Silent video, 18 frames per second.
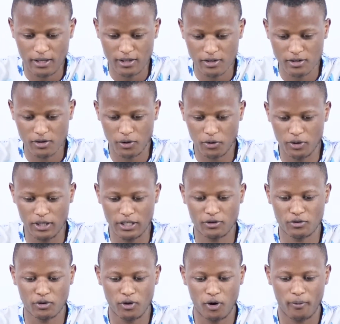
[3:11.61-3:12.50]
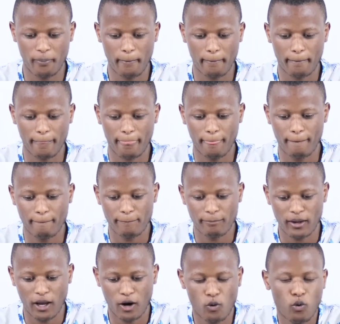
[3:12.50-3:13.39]
So you need to know
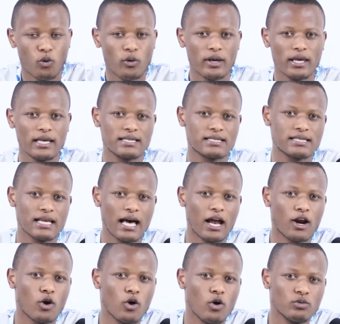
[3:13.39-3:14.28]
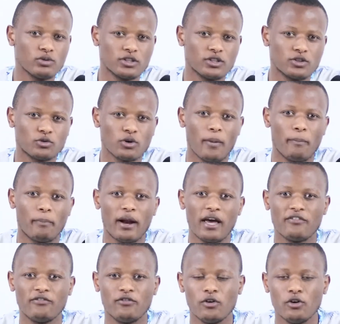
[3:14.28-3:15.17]
who is allowed to
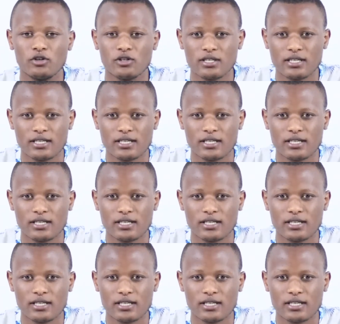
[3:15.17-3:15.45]
apply for